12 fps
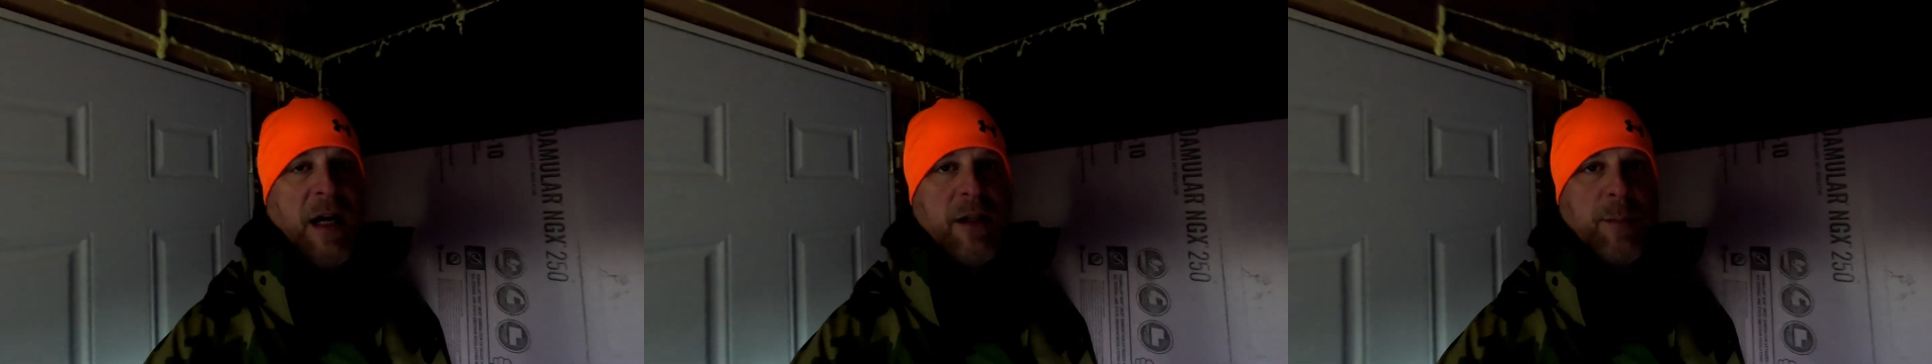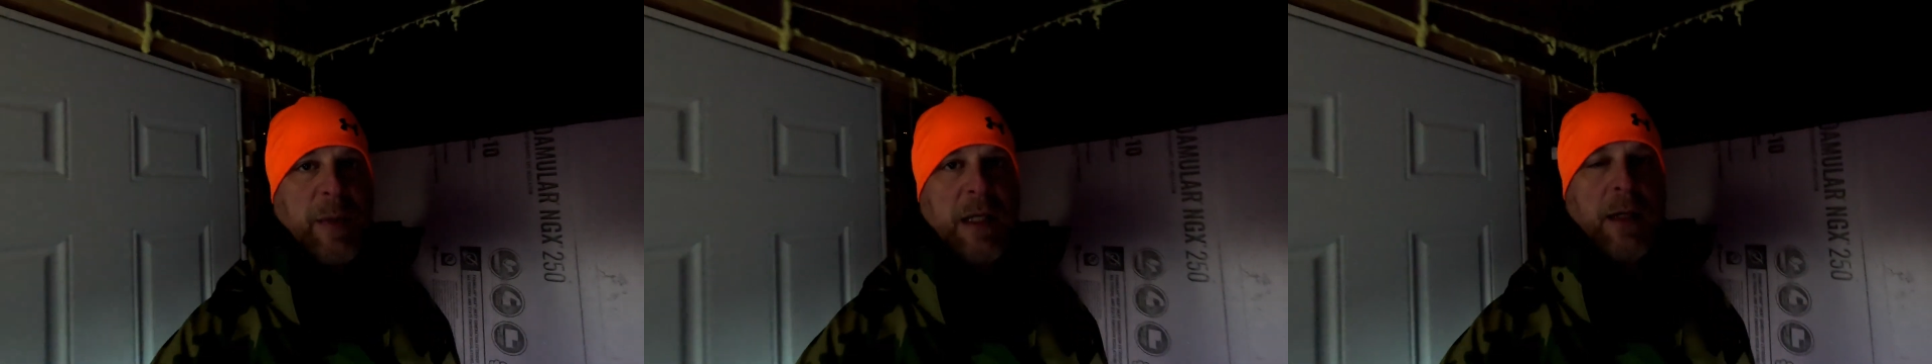I
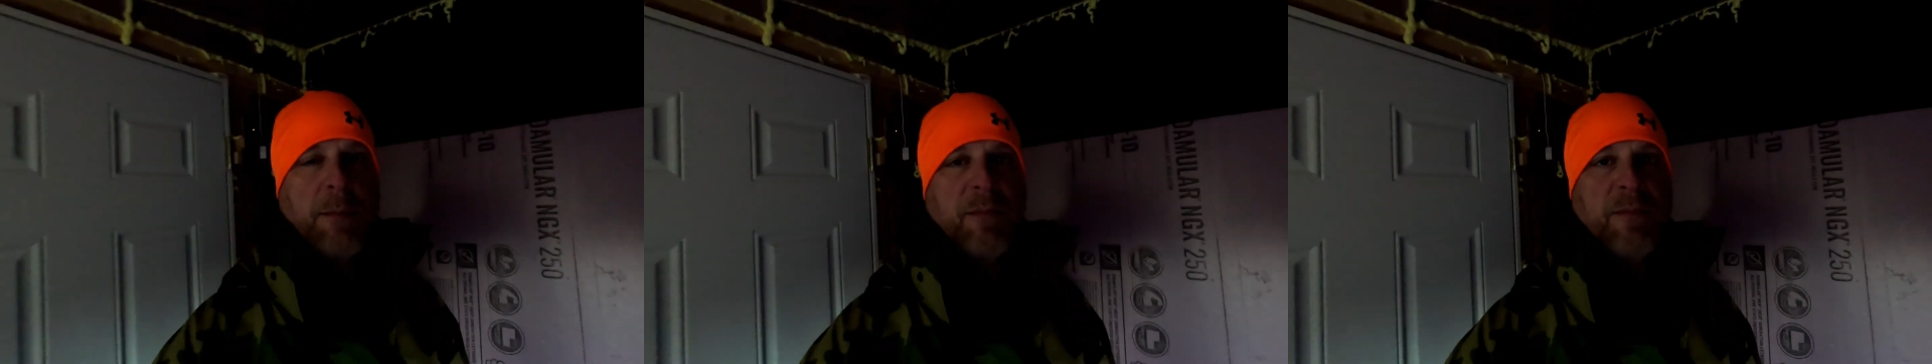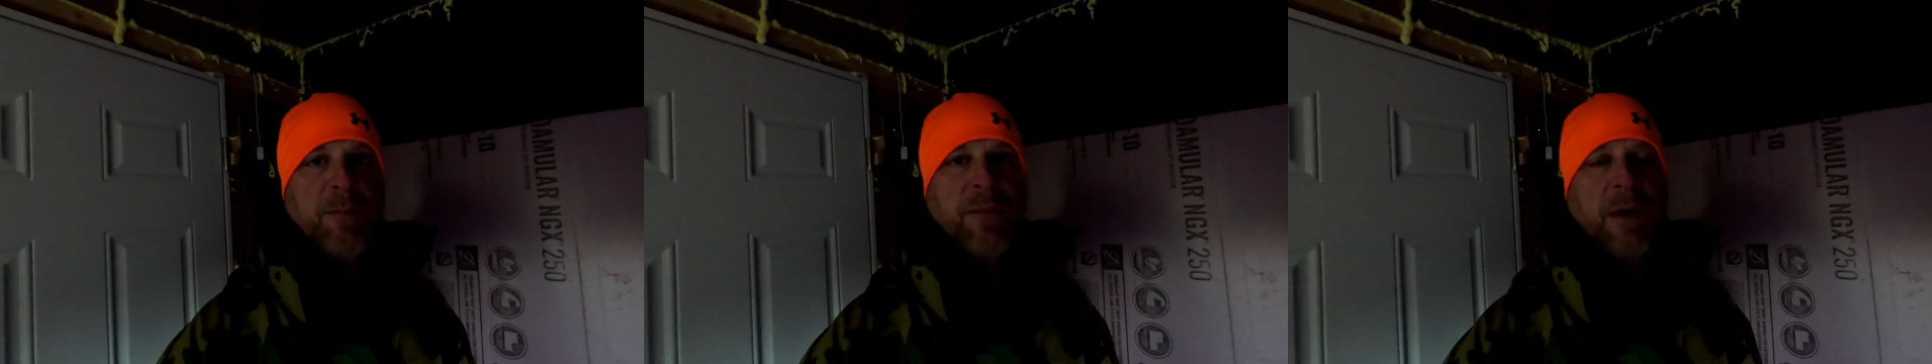was picking up
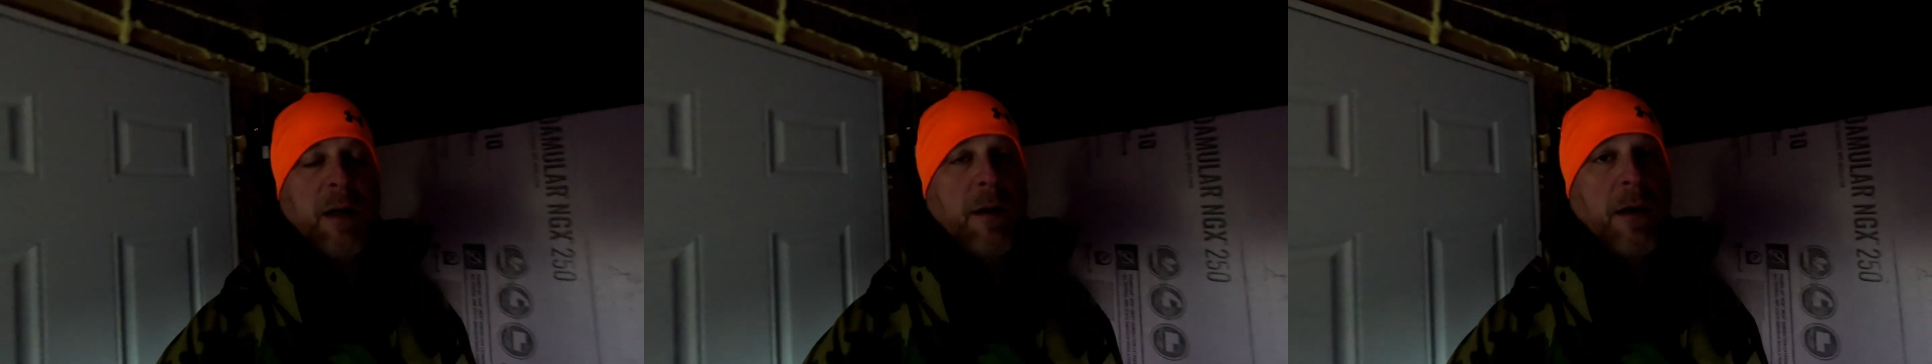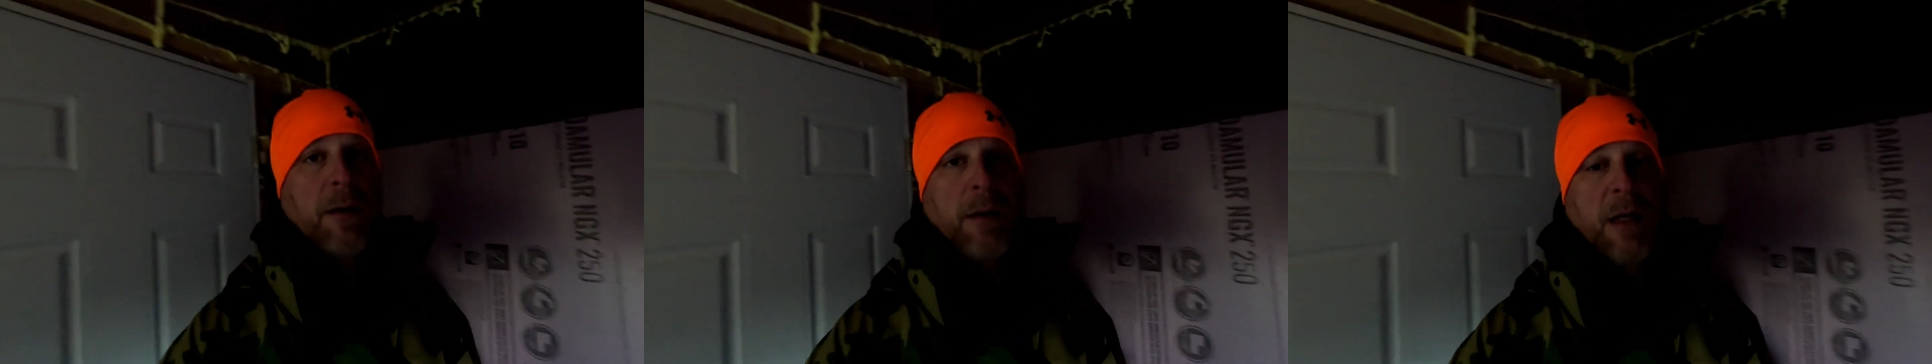
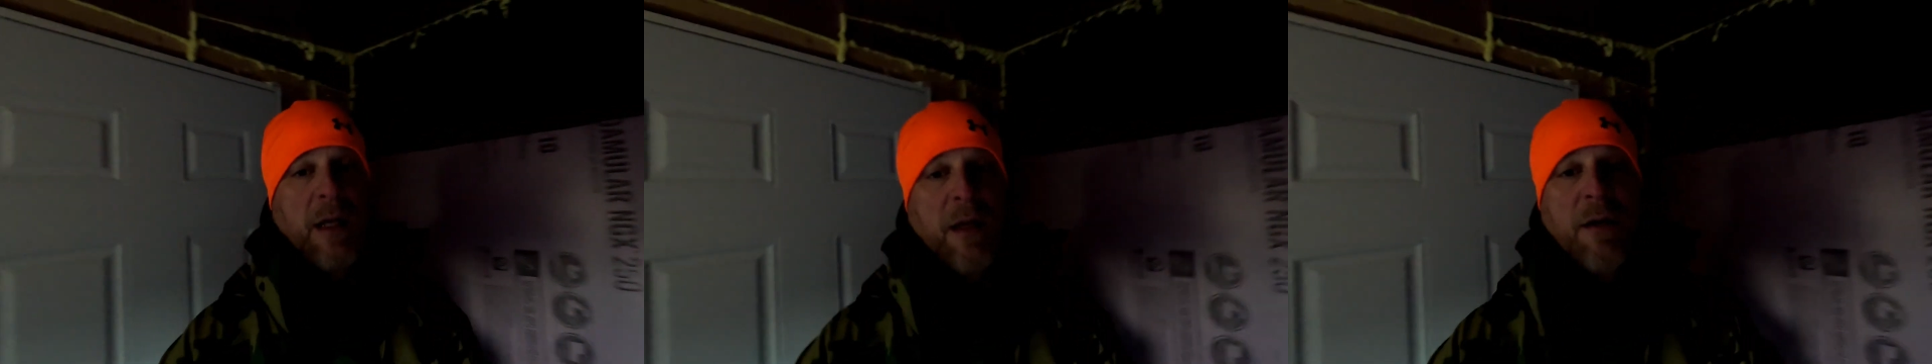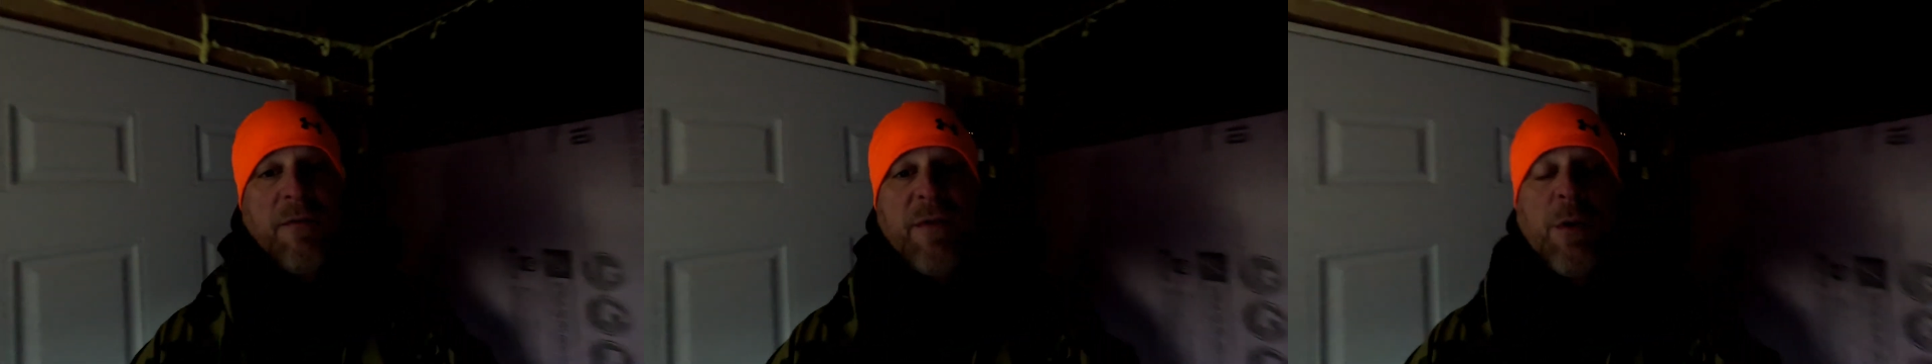
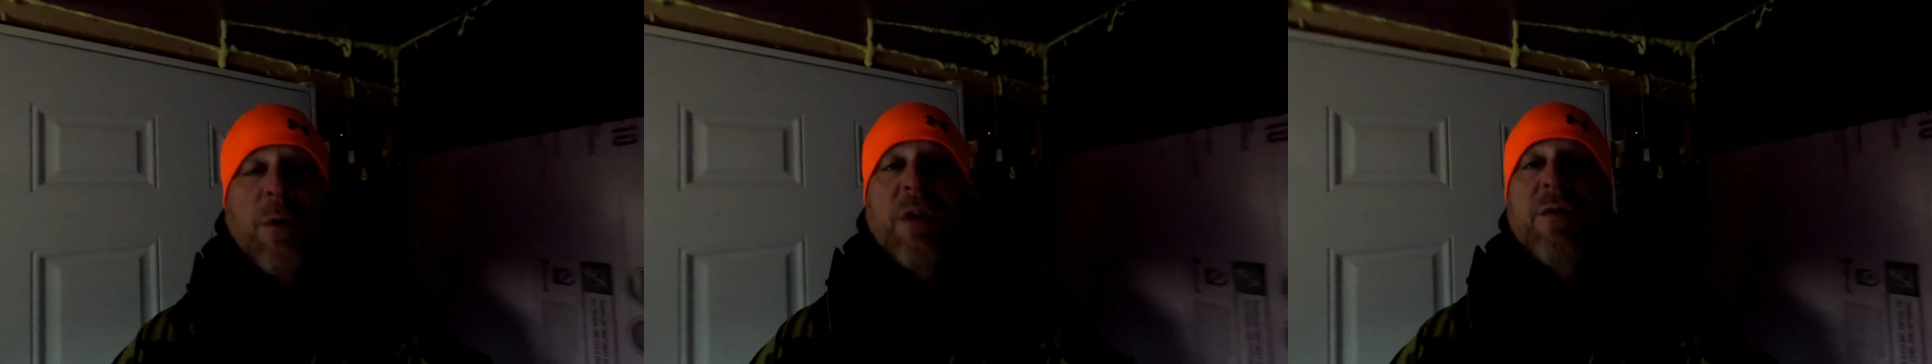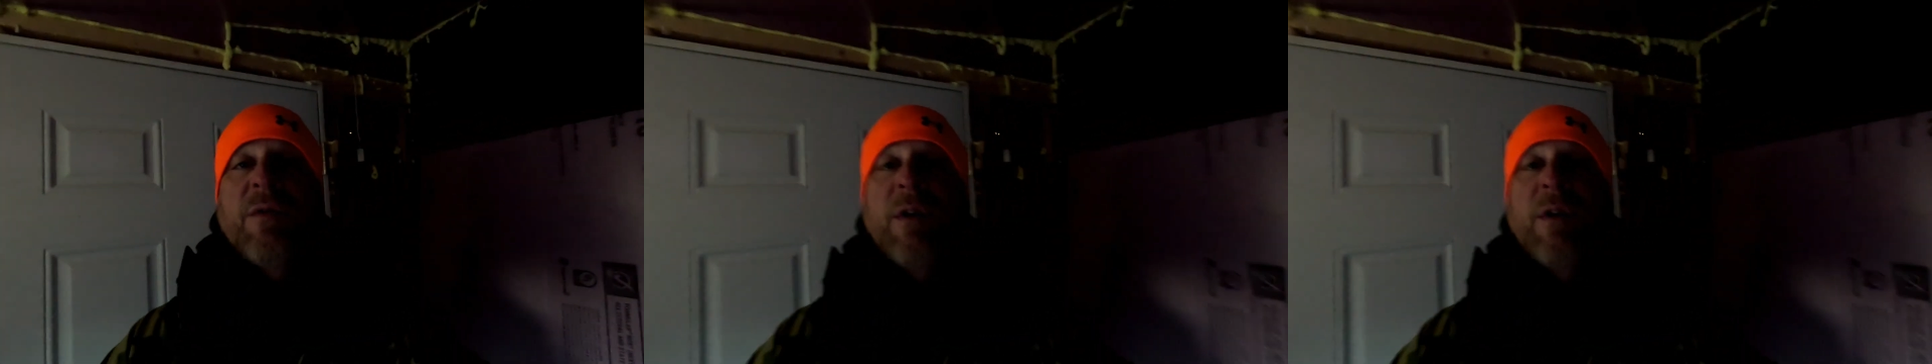viewers